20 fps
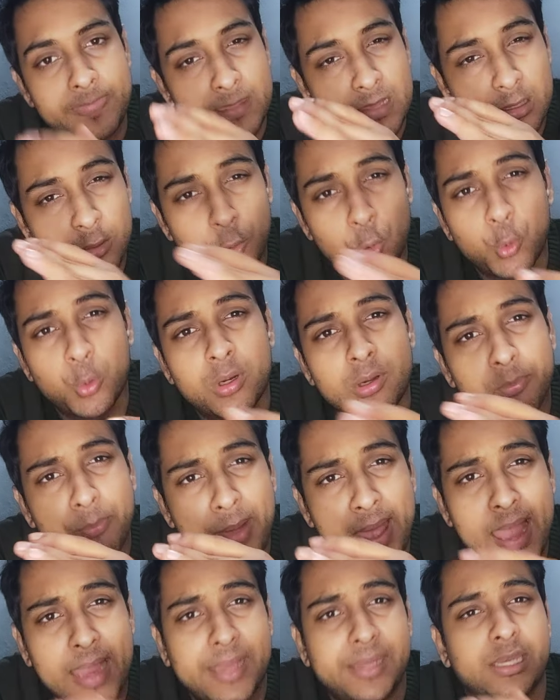lower
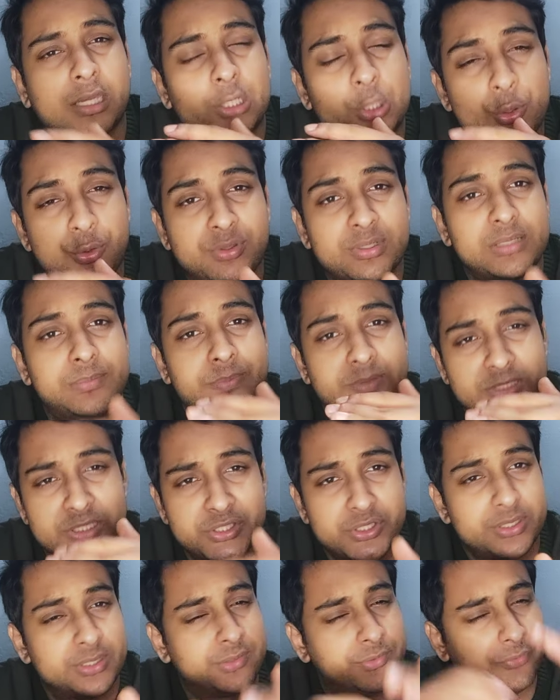back in a neutral
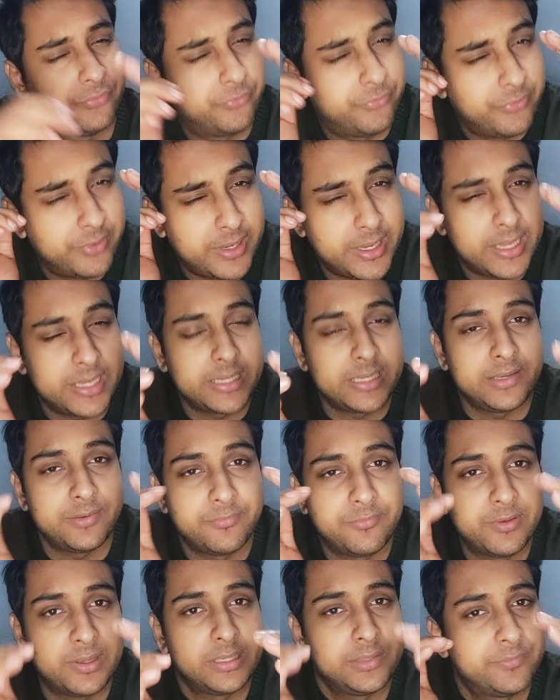position. It's
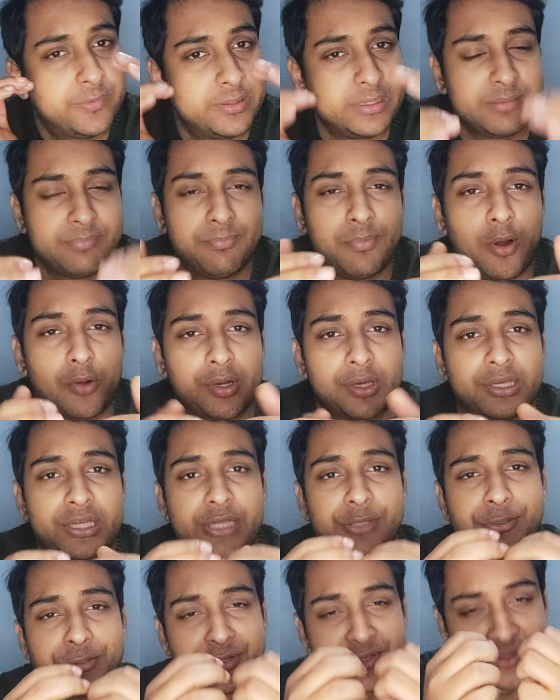very important. You
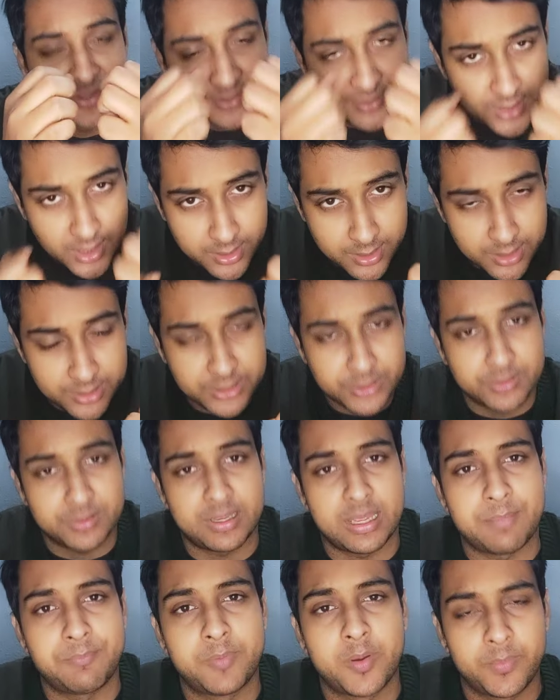need to suck in your
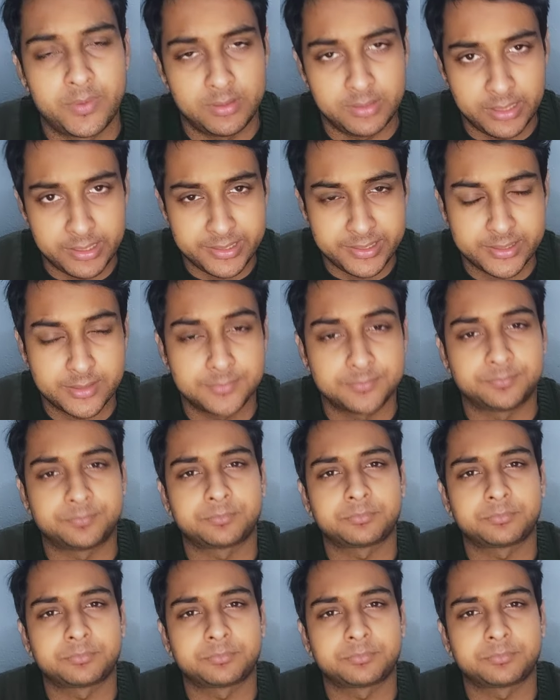abdominal area,